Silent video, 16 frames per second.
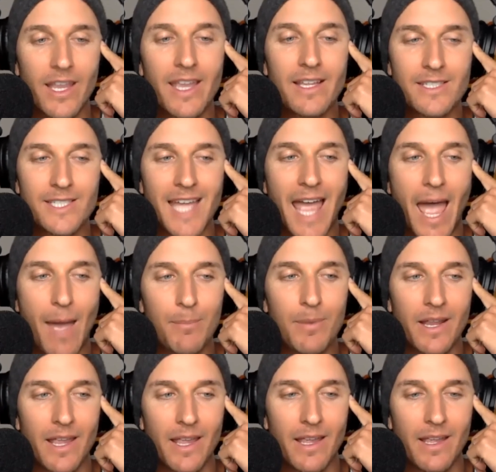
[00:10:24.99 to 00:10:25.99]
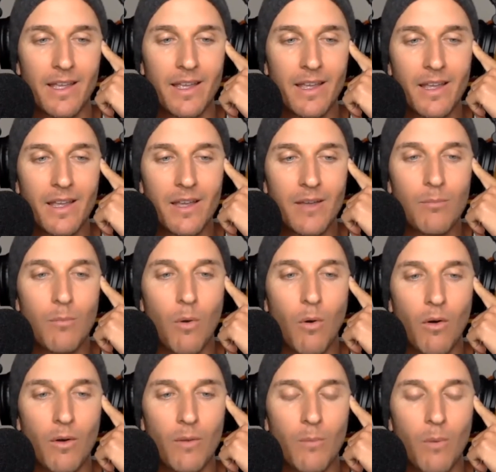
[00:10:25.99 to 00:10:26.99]
is happening
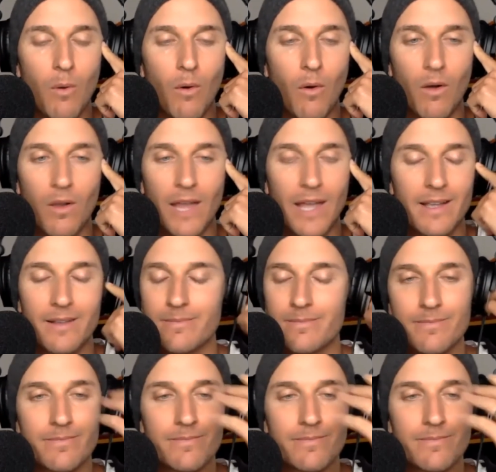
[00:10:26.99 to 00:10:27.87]
more and more. Like